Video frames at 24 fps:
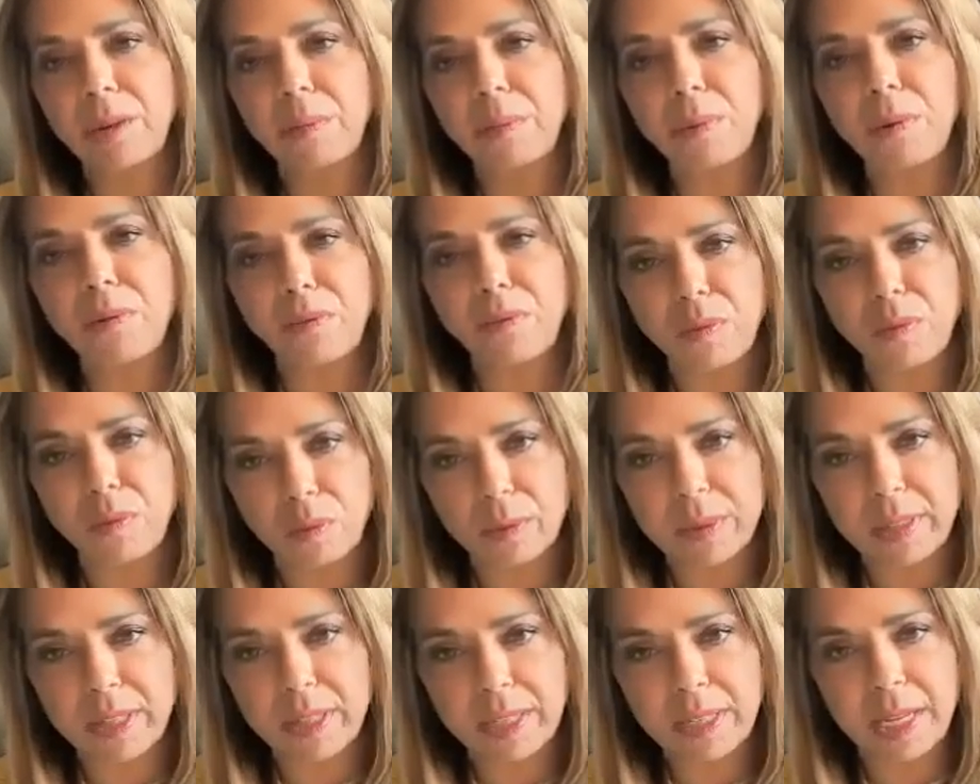You put
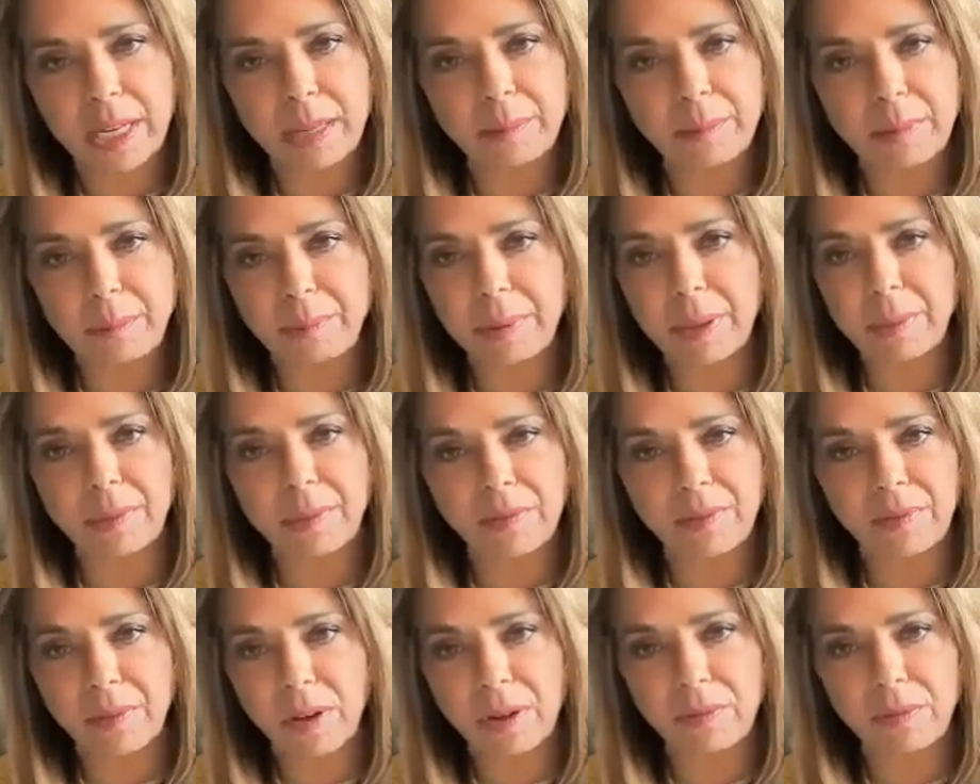forward the name and
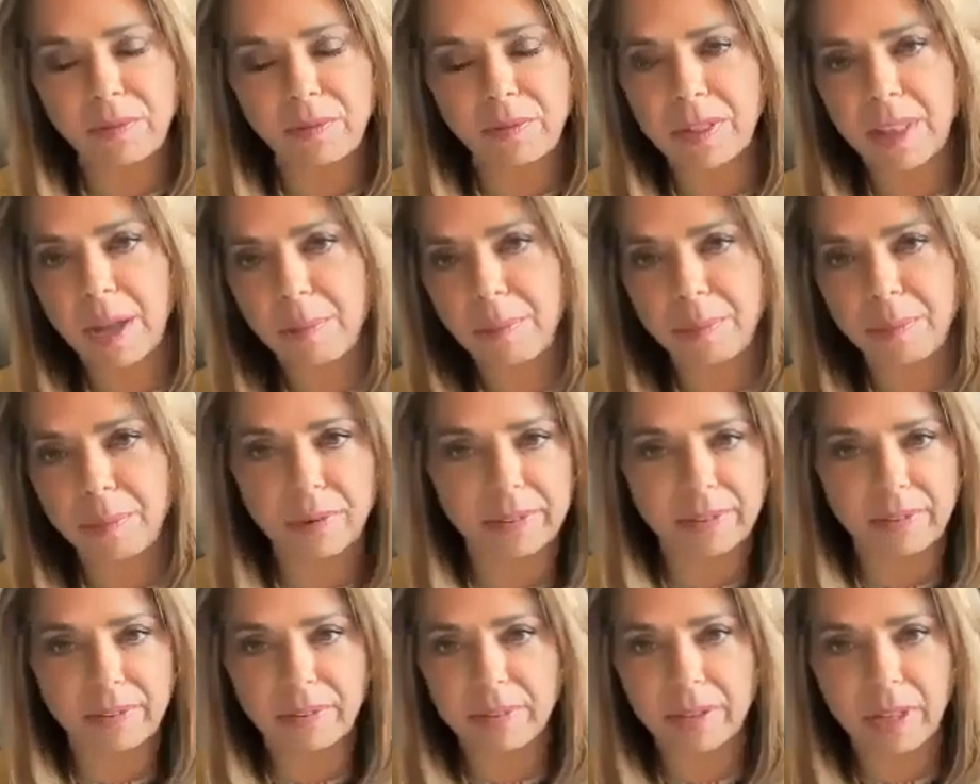people vote for that
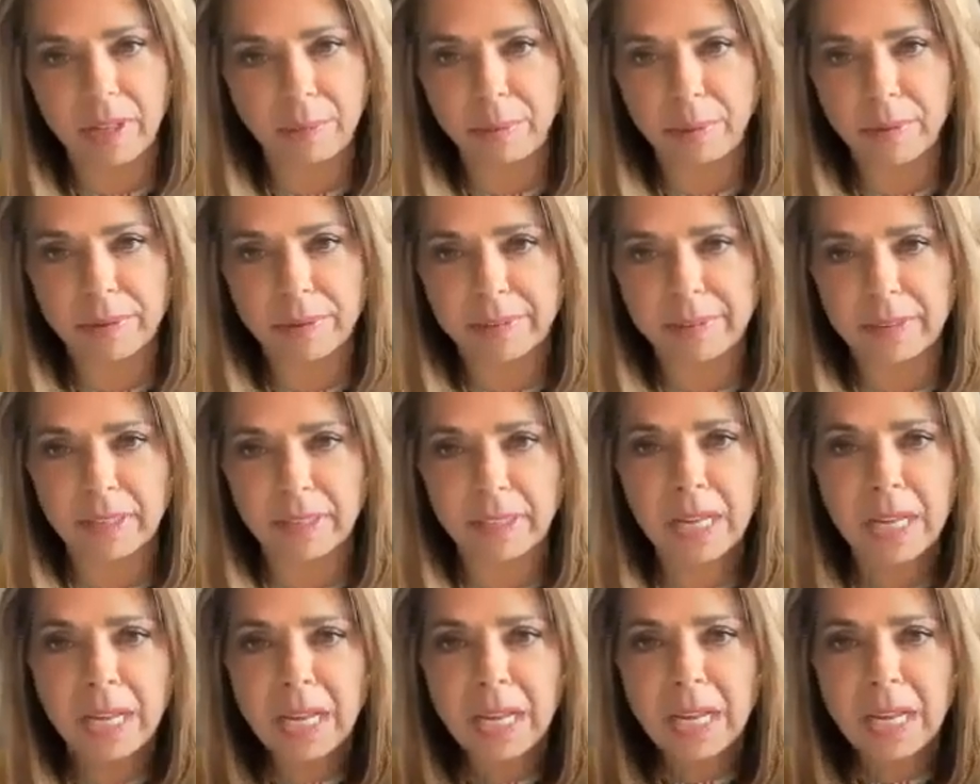person or that person.